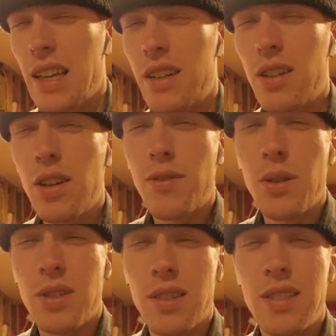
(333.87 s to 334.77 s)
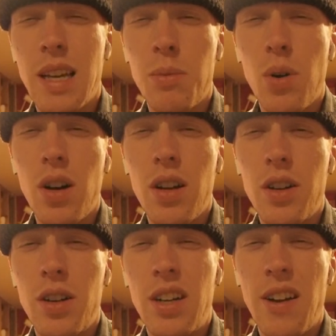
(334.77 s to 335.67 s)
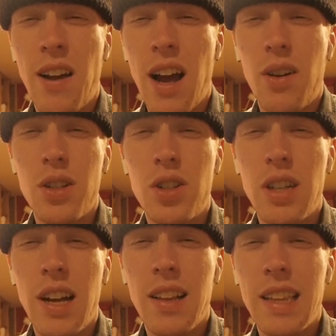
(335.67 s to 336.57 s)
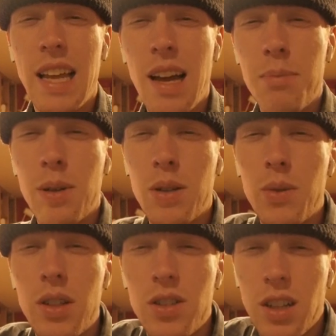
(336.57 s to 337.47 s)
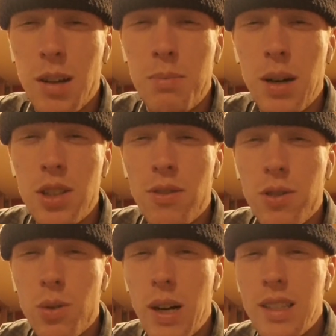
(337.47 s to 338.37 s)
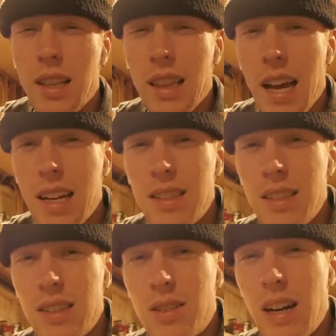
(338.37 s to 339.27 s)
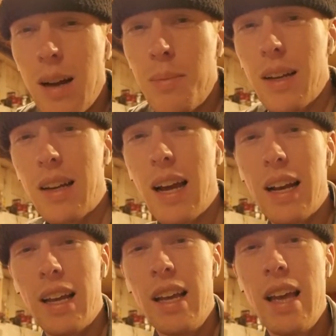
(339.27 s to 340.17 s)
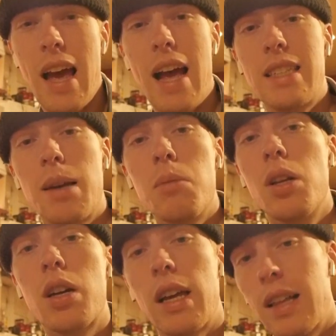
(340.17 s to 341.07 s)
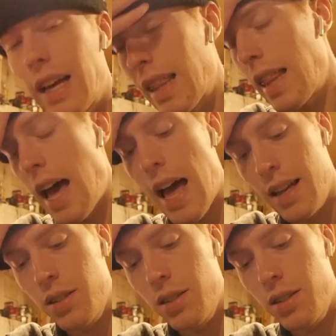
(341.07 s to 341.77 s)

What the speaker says: I don't know if it's the same one or how it turned out like that, but when there's like a bunch of fluorescent lights and crap, it kind of ends up looking like that.